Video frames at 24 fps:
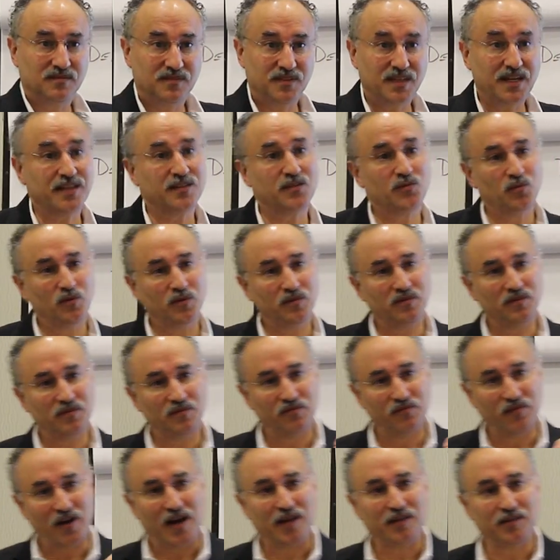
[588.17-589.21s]
That's what the
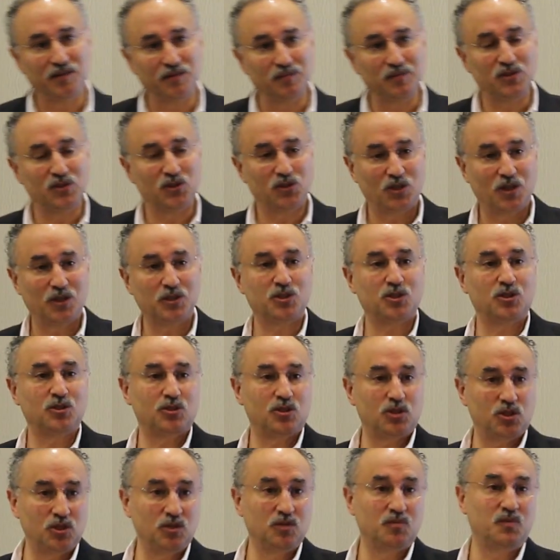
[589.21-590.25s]
volume discussion
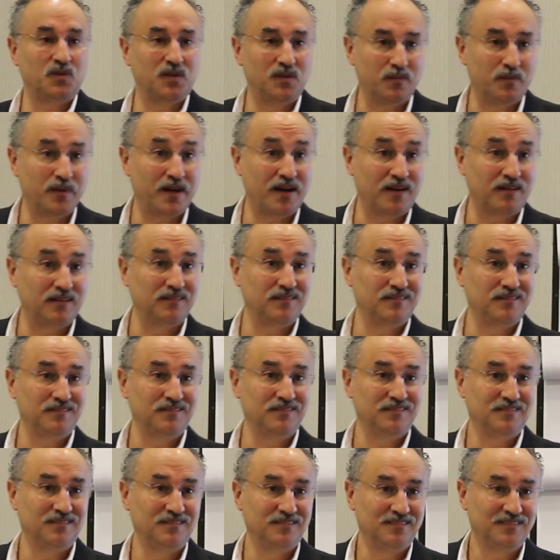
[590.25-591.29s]
should be about.
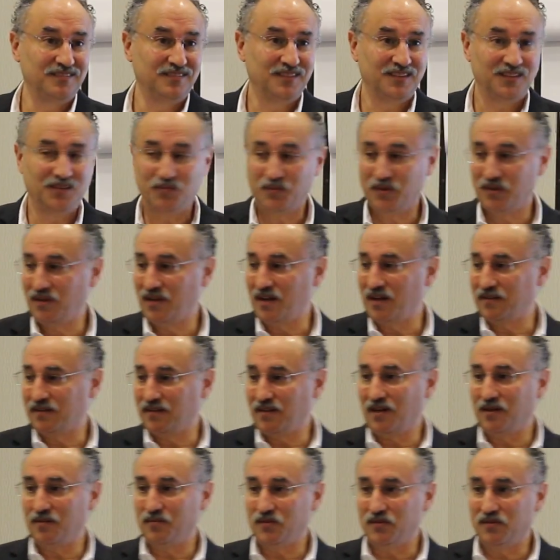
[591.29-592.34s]
But a lot of
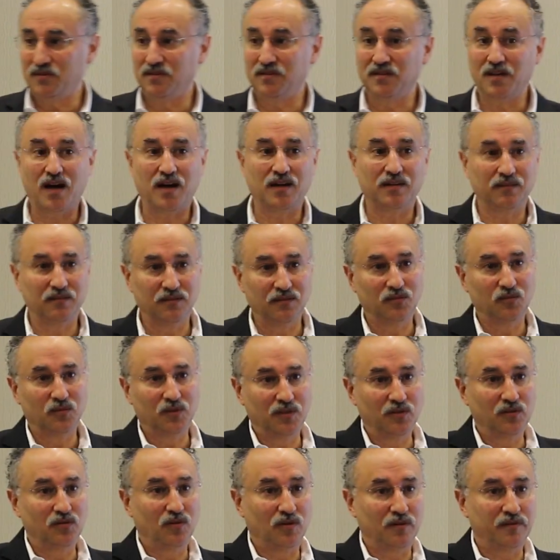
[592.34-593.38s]
times it's not. I mean, we
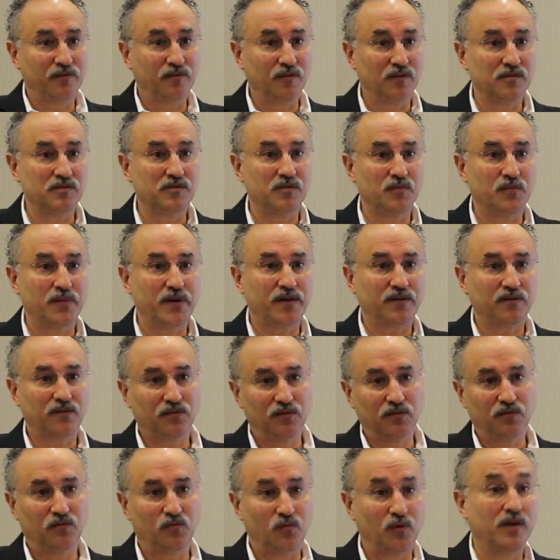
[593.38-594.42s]
can talk further about
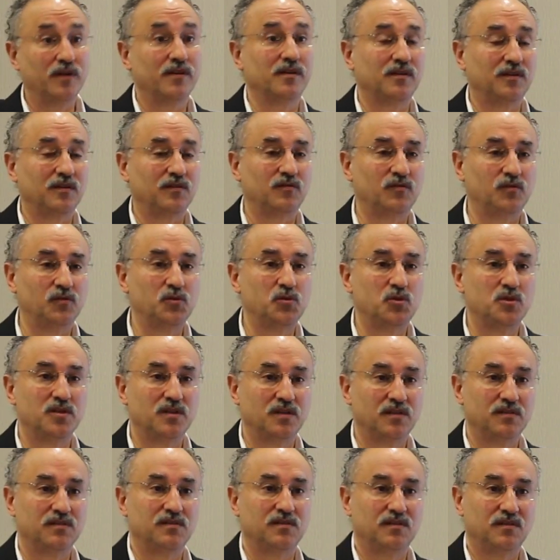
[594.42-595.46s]
sort of where the confusion
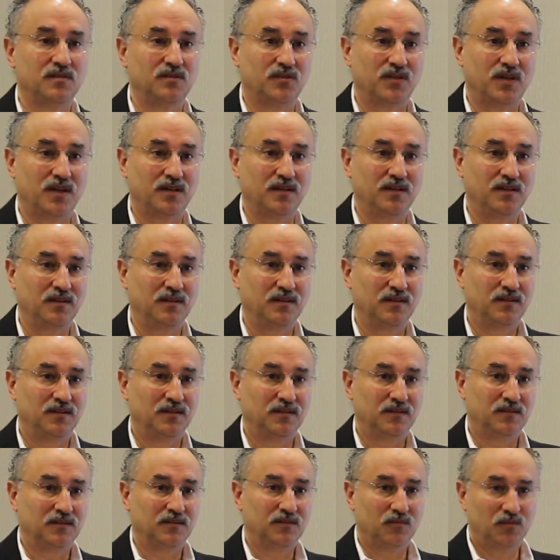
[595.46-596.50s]
is, okay?
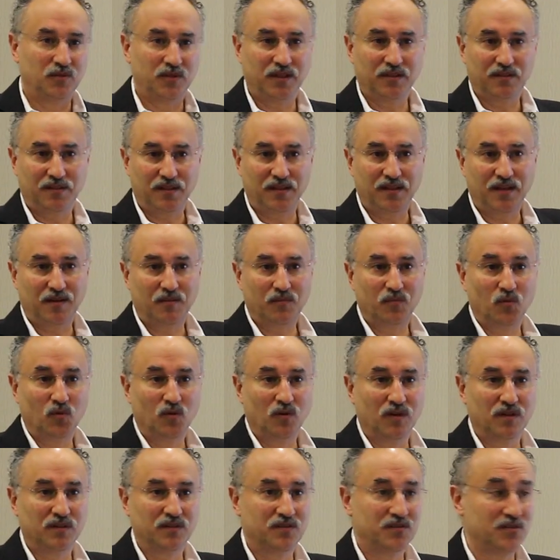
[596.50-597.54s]
We'll get to that
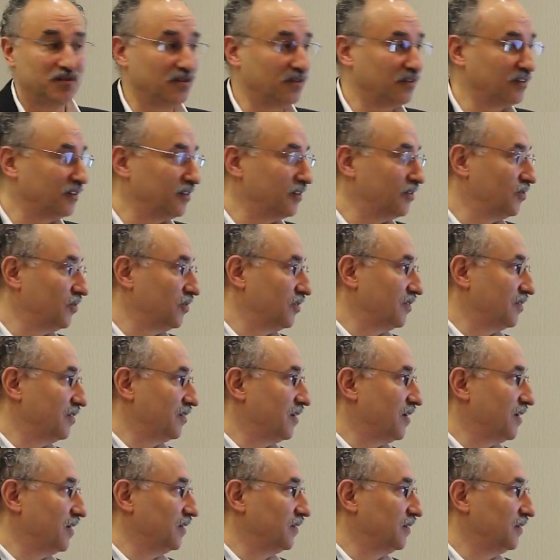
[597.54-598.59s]
more on the circulatory
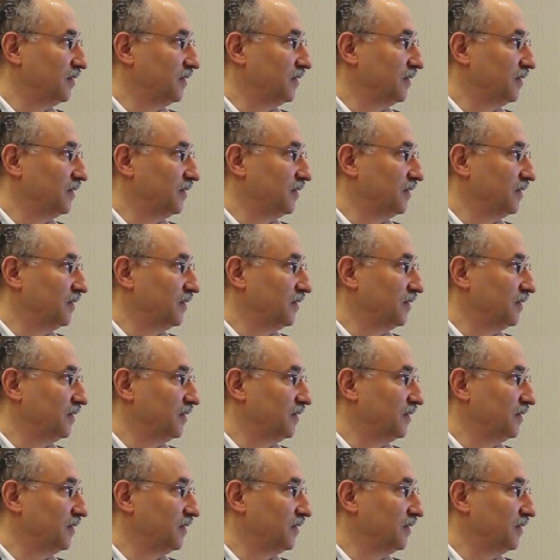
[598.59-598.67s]
slide.